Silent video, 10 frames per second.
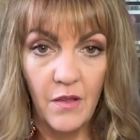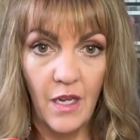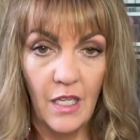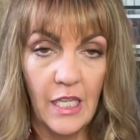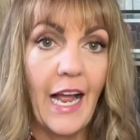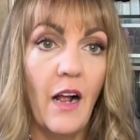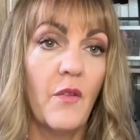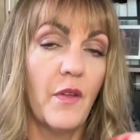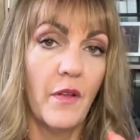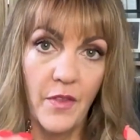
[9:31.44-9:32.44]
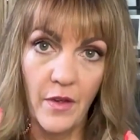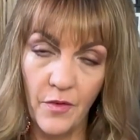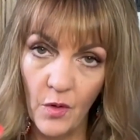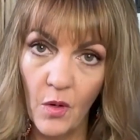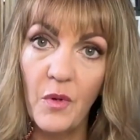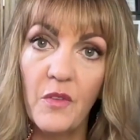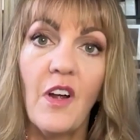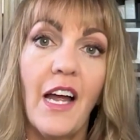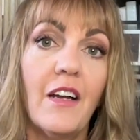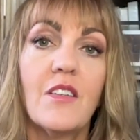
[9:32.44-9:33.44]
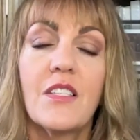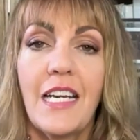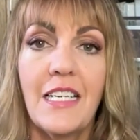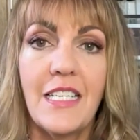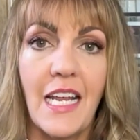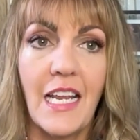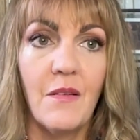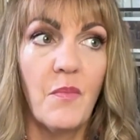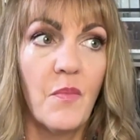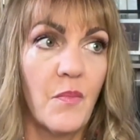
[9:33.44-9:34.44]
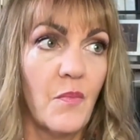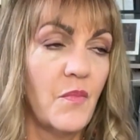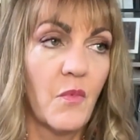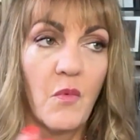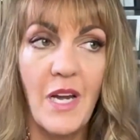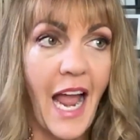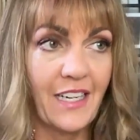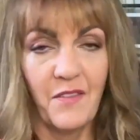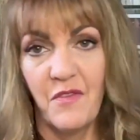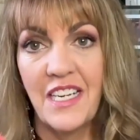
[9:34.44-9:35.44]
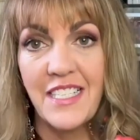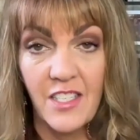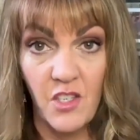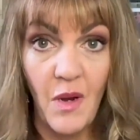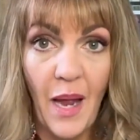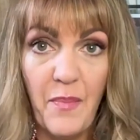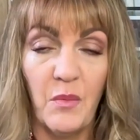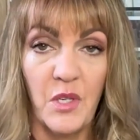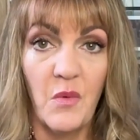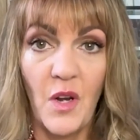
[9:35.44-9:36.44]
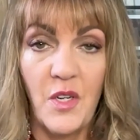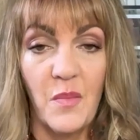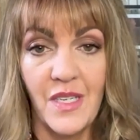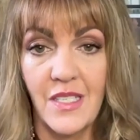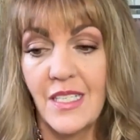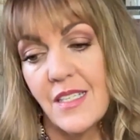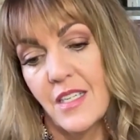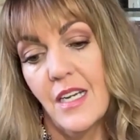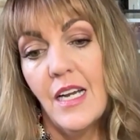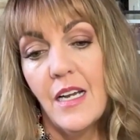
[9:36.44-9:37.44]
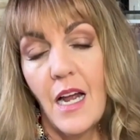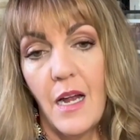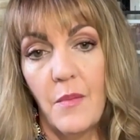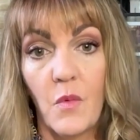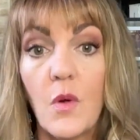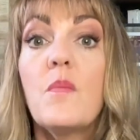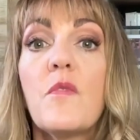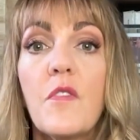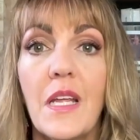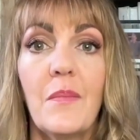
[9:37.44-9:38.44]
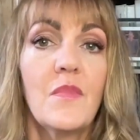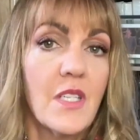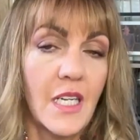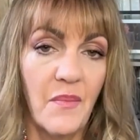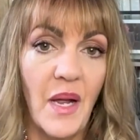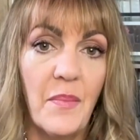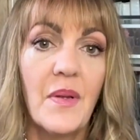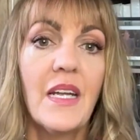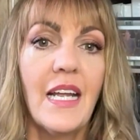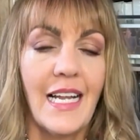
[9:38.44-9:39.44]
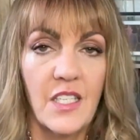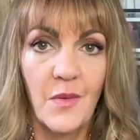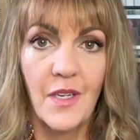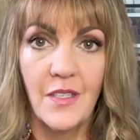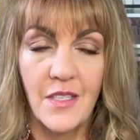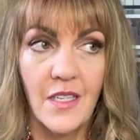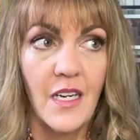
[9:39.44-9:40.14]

allow the normal fires, day-to-day reactive things that do happen when you run your business, room for them to come up, as well as